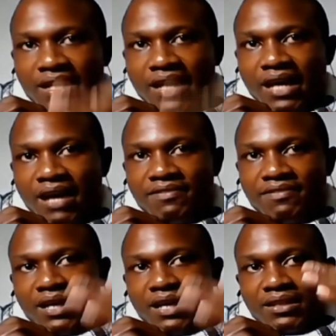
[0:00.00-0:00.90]
Then
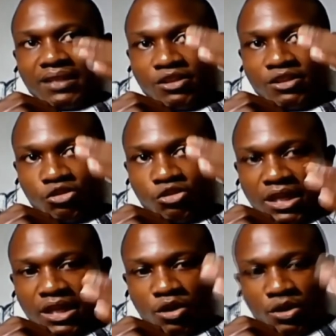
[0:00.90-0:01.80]
after the
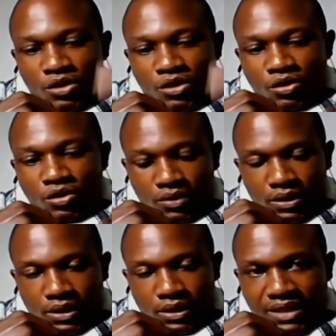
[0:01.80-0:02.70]
three, now we
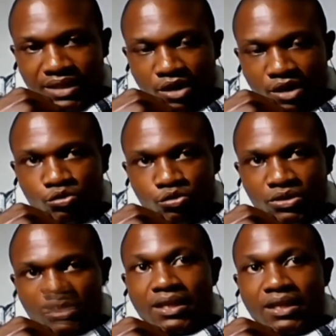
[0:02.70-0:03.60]
go
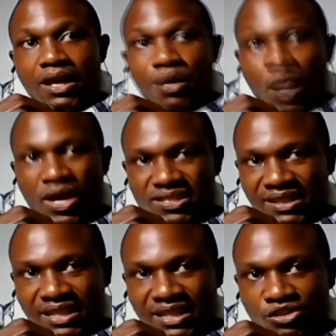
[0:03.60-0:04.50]
down to the
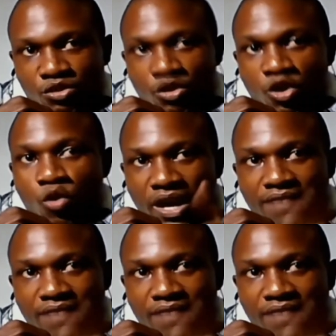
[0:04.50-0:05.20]
west region.